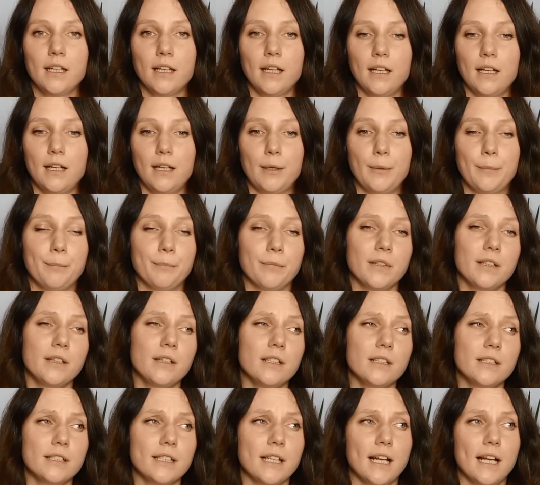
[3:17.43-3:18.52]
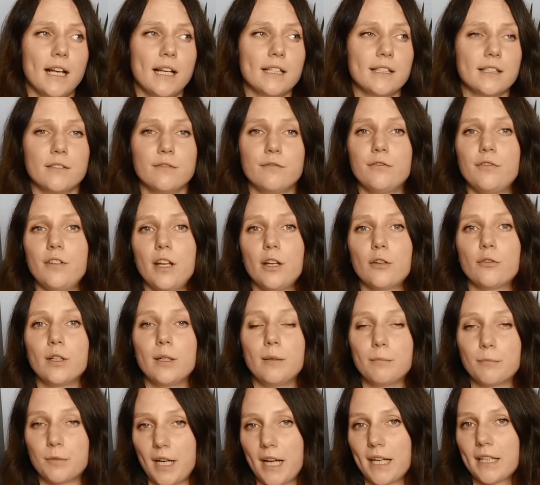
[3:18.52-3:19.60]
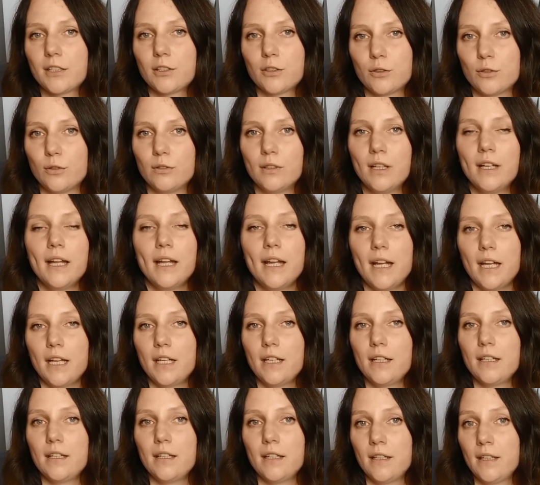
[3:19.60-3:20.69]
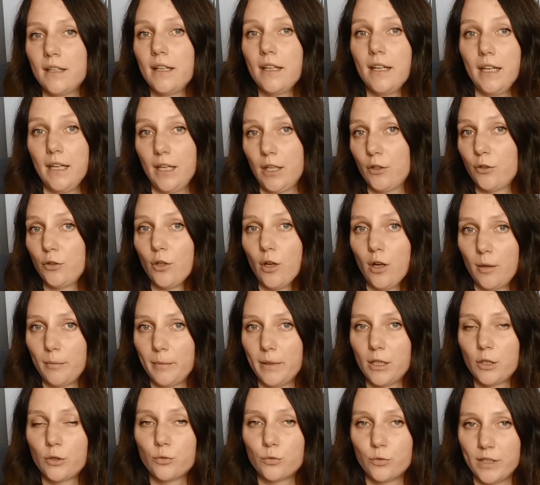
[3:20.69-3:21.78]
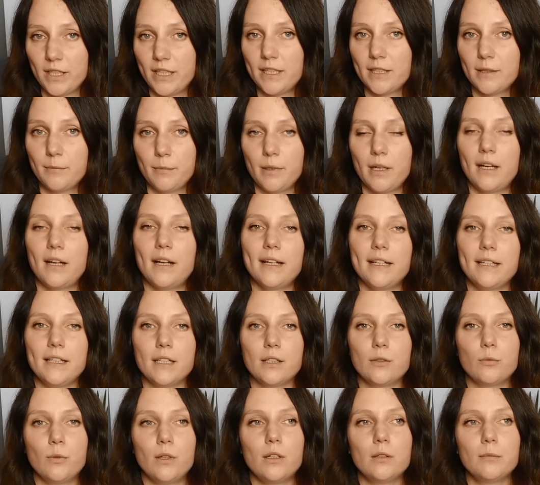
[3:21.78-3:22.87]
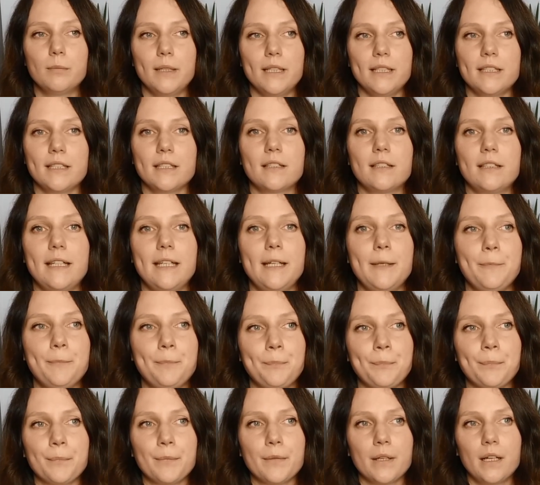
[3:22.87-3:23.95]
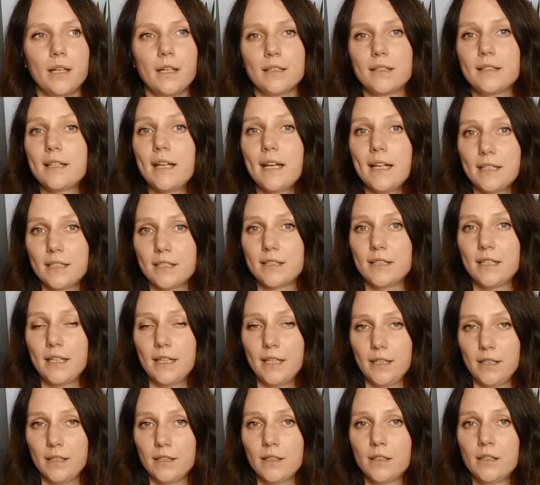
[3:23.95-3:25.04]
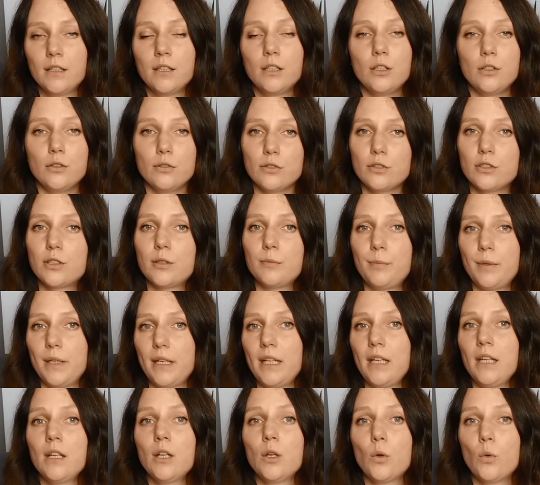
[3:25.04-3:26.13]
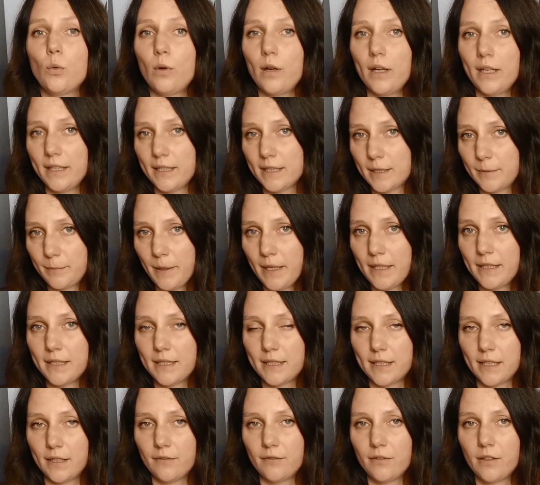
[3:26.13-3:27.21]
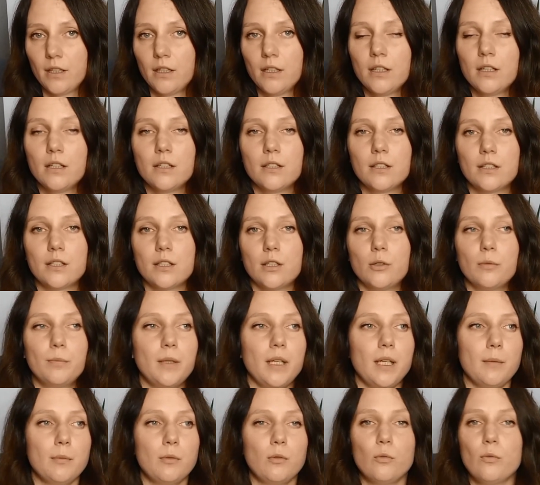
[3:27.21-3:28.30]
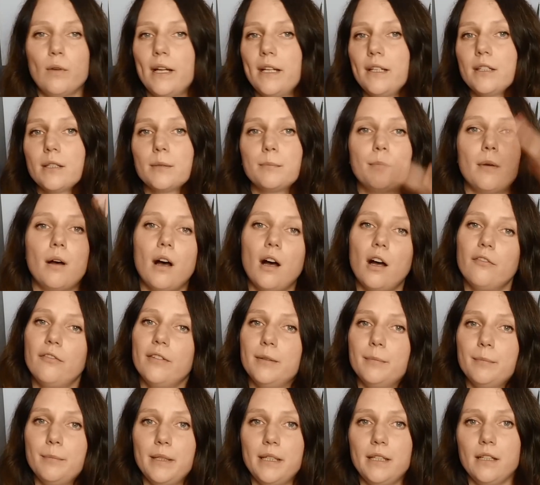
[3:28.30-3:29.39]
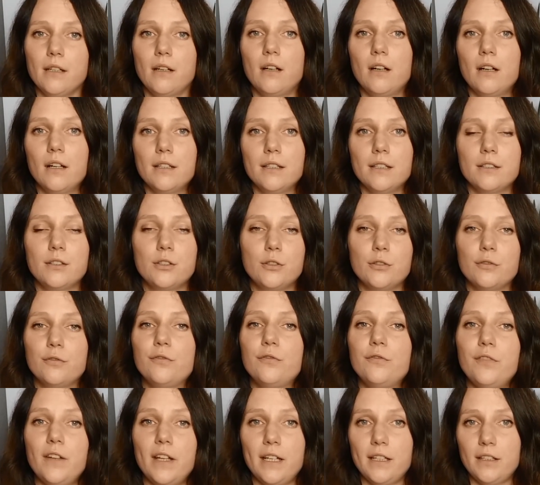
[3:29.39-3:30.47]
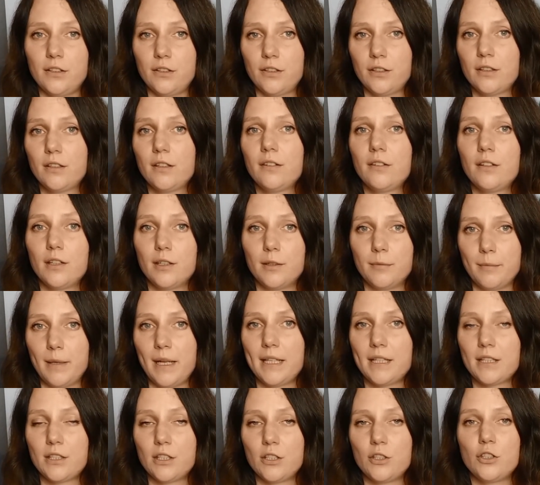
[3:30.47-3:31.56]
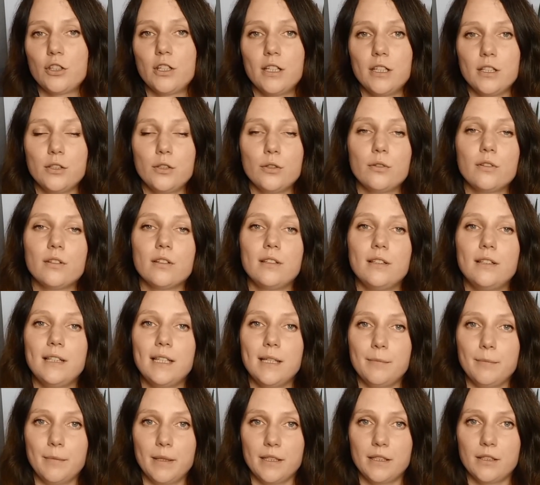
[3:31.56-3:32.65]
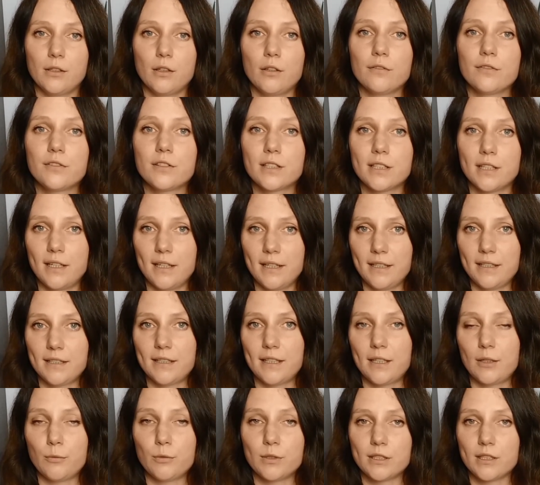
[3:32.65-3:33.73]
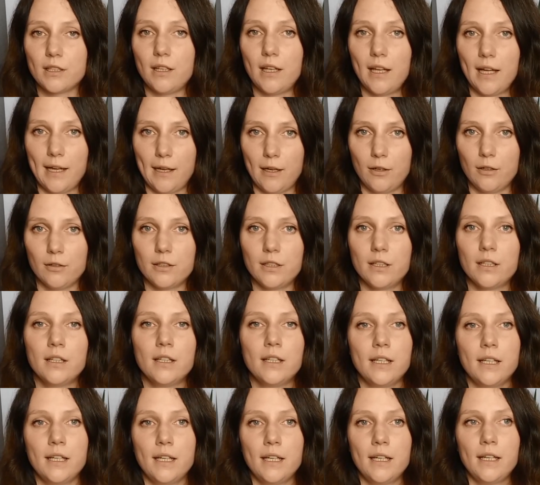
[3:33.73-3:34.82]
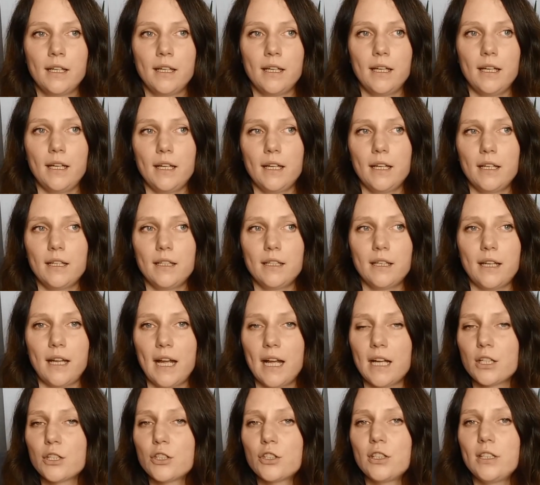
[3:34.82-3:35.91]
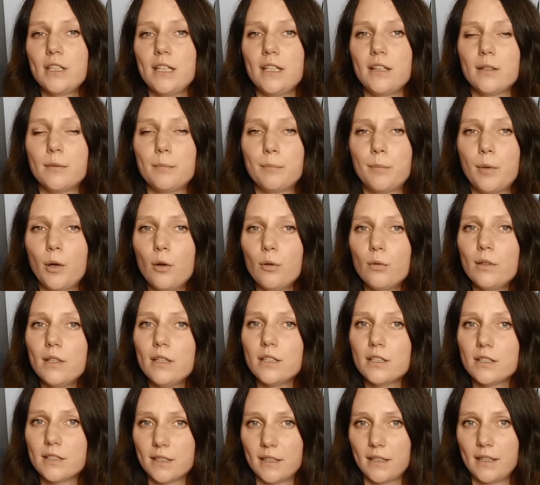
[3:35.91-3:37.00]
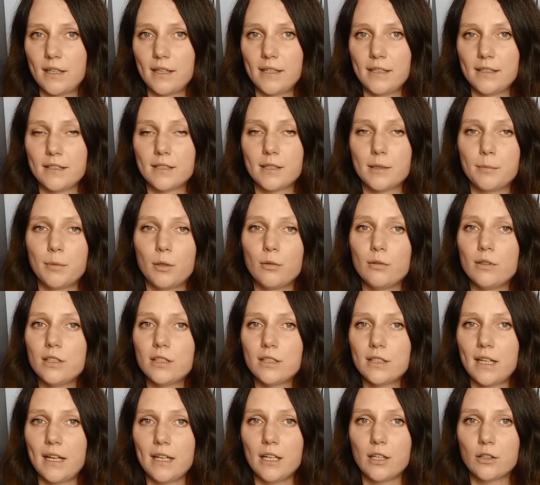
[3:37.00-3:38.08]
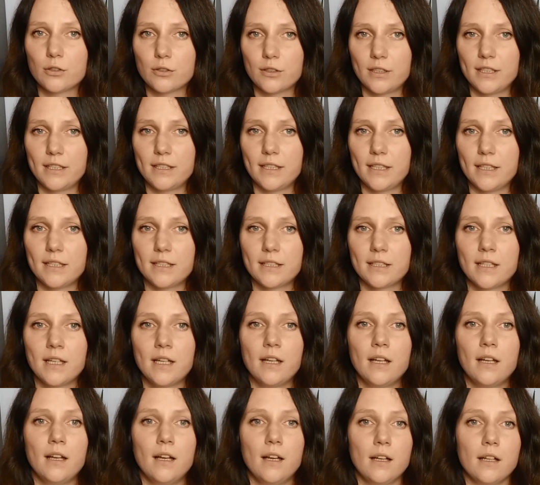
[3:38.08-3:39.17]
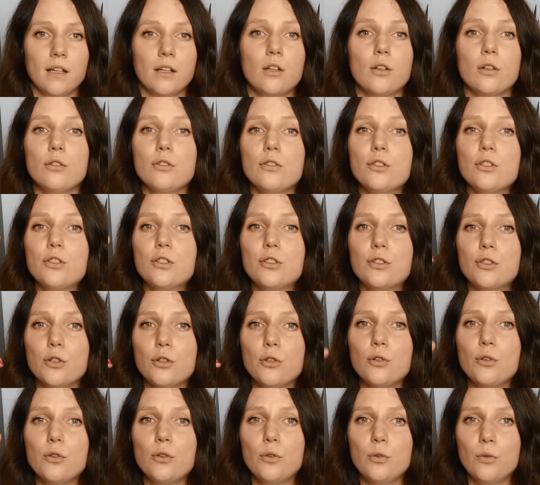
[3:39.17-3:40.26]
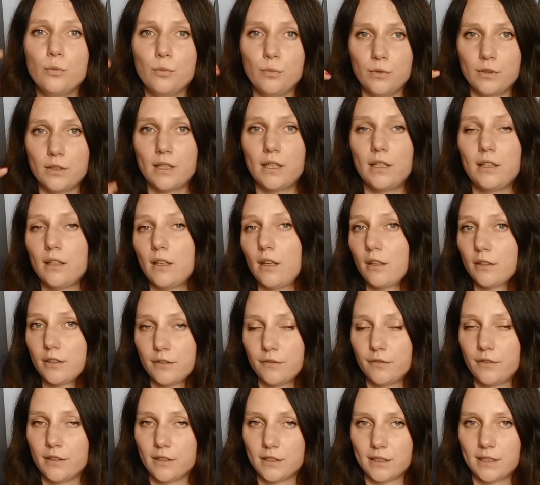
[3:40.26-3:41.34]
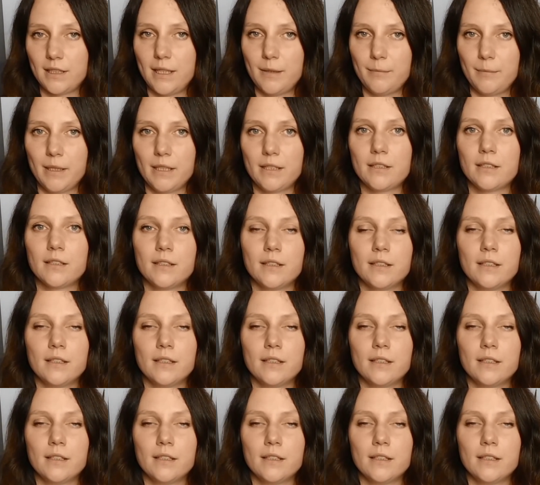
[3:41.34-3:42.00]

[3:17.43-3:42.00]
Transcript: And this has a very practical and economic reason behind it. Well, basically, texting used to be quite expensive, so people went above and beyond to fit their message into the limit of signs that was allowed. And actually the Polish signs, the Polish diacritics, consumed a lot of this limit.